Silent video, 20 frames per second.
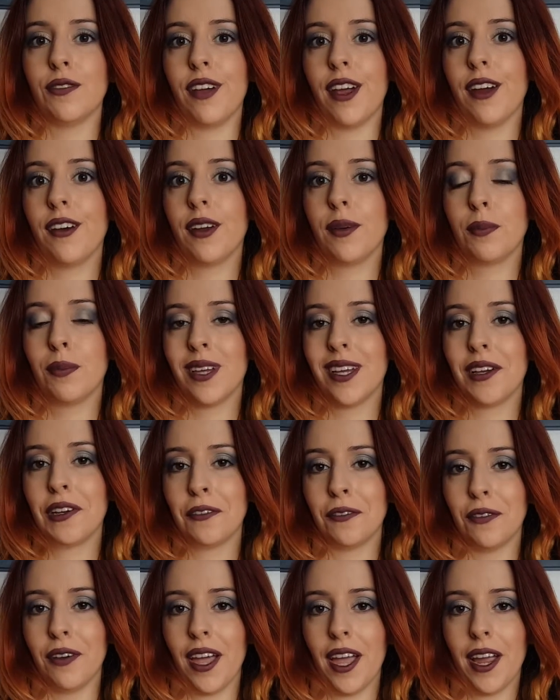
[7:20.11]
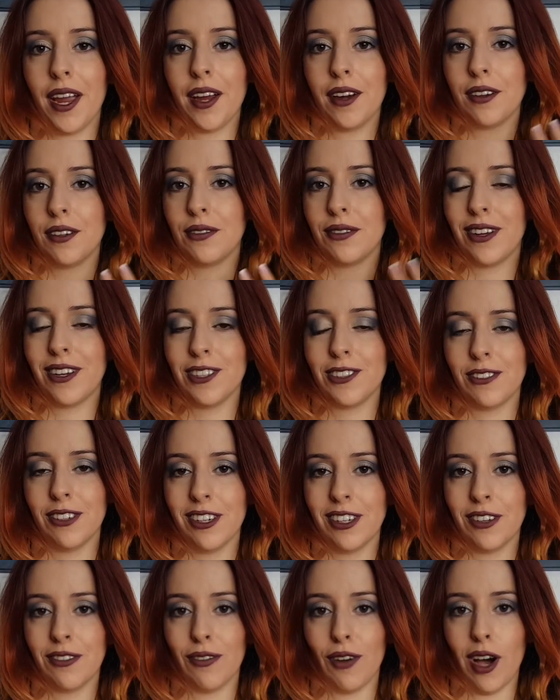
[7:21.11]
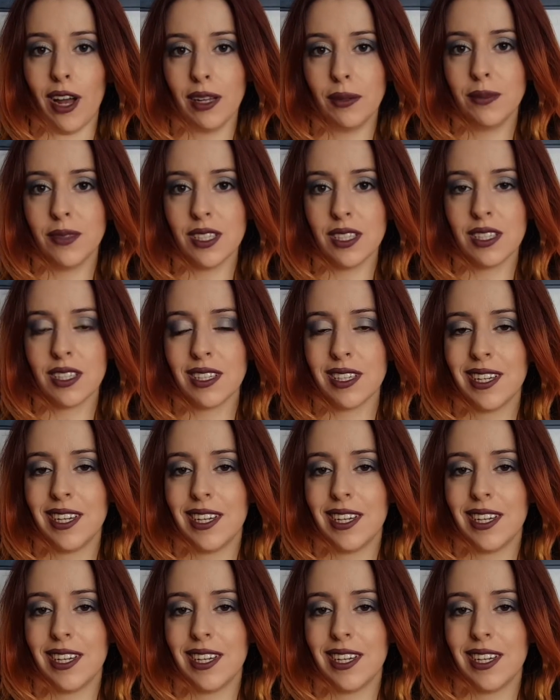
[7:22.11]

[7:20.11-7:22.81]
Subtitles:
very big, very voluminous,